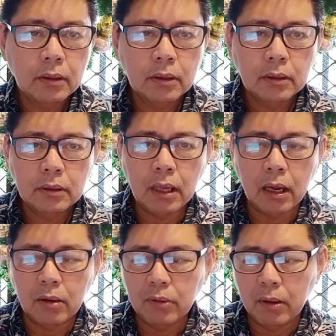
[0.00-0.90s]
Now,
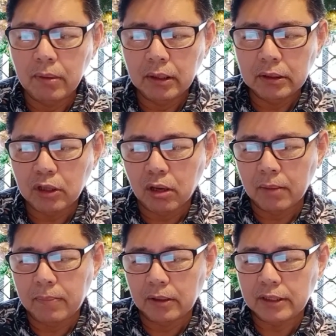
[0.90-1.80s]
we will talk about
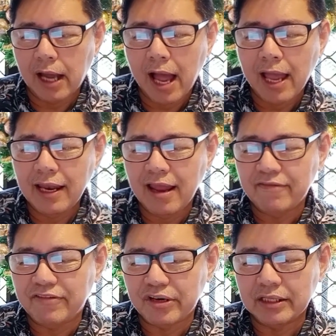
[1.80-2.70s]
the high
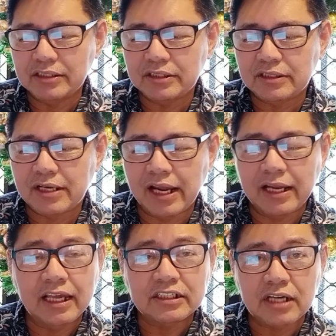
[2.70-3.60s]
leverage training
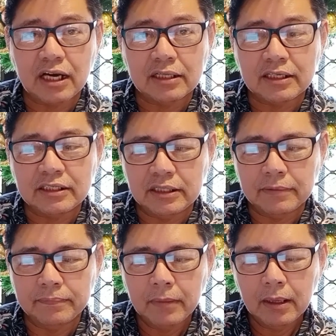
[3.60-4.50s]
strategy,
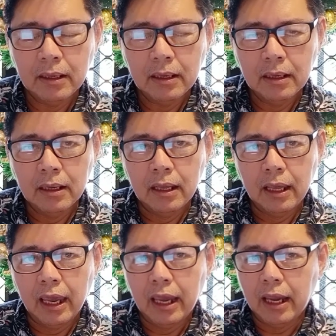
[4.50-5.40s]

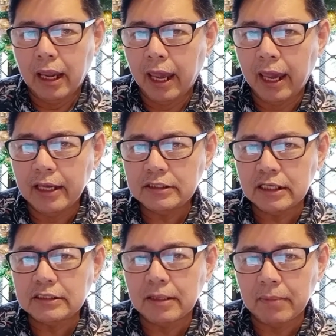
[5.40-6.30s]
a
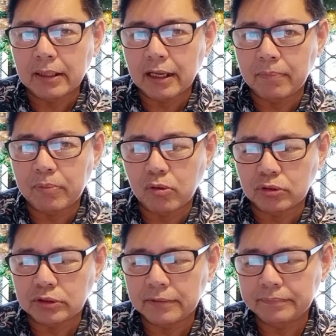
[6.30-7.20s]
systematic approach.
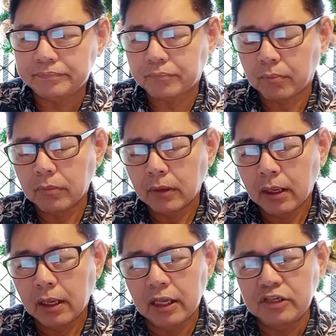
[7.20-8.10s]
In
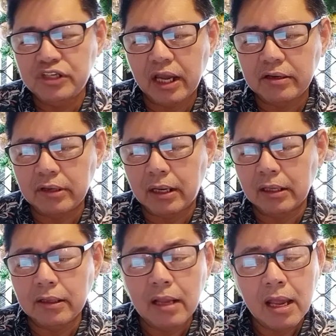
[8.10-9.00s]
general,
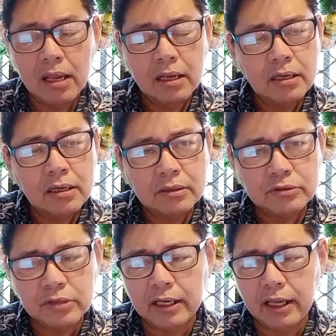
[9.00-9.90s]

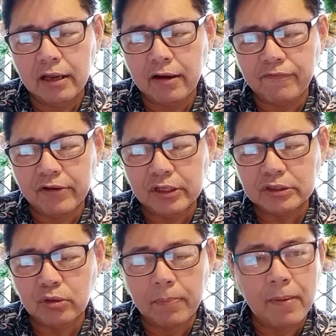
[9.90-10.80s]
training refers to a
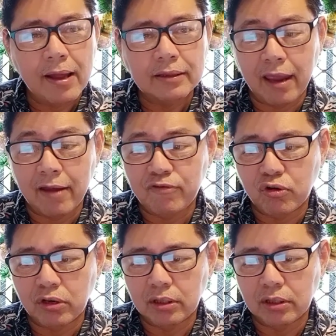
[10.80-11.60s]
planned effort